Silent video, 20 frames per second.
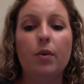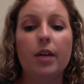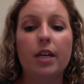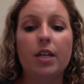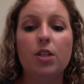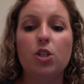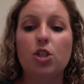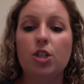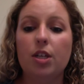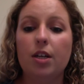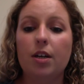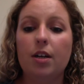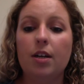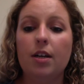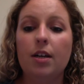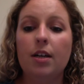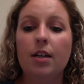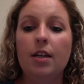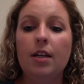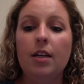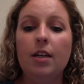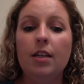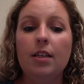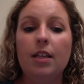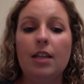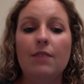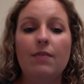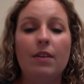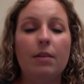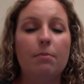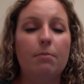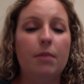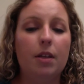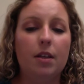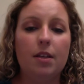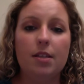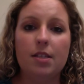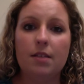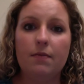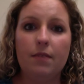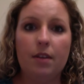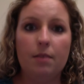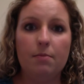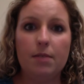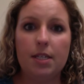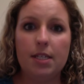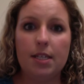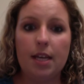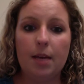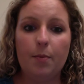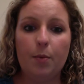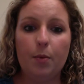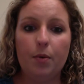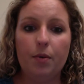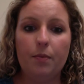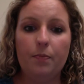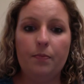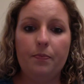each year, leaving millions of them disabled.